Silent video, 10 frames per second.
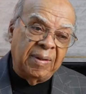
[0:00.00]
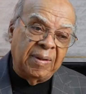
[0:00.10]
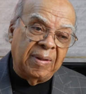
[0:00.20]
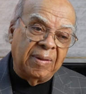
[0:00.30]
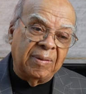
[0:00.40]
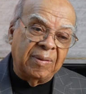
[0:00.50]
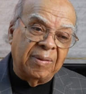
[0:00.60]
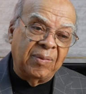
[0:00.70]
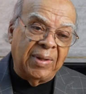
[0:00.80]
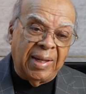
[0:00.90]
uh,
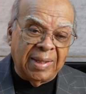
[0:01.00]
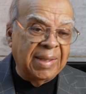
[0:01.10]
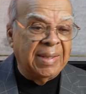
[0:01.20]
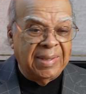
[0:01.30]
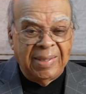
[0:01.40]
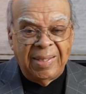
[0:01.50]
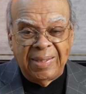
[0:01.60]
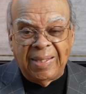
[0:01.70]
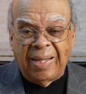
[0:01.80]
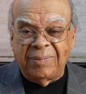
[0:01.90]
well I can get to get
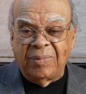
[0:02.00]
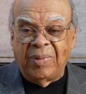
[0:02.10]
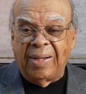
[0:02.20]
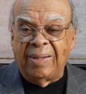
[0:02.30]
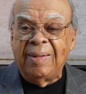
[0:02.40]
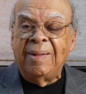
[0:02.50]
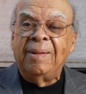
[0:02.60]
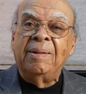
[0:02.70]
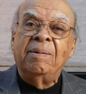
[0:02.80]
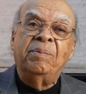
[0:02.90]
into that after a while,
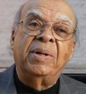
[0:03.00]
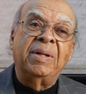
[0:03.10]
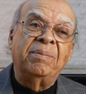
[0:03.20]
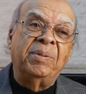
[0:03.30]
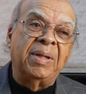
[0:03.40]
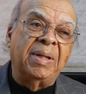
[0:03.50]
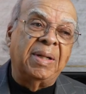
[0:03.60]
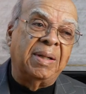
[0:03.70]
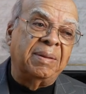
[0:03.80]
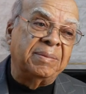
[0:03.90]
okay. but but
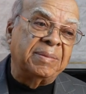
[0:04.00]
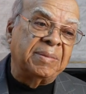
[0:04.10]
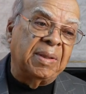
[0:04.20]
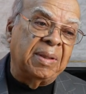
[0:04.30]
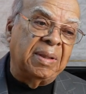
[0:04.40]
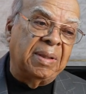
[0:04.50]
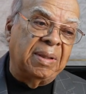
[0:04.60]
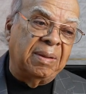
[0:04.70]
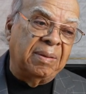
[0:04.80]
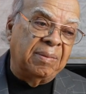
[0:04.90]
uh,
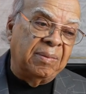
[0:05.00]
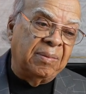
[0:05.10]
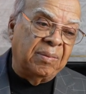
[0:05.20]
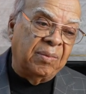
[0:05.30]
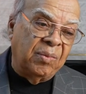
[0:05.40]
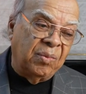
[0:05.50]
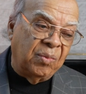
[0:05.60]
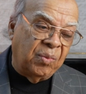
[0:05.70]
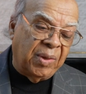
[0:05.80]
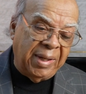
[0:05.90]
uh
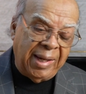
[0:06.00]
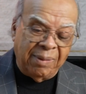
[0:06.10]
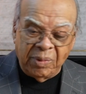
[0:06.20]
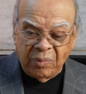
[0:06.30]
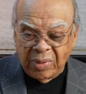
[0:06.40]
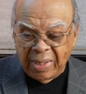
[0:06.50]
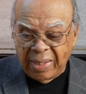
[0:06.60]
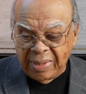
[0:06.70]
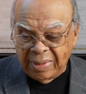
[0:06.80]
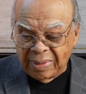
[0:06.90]
what happened when
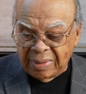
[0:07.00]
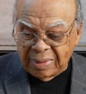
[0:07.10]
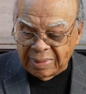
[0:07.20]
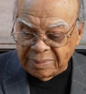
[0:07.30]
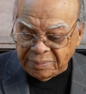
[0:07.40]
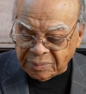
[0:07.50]
I uh, um,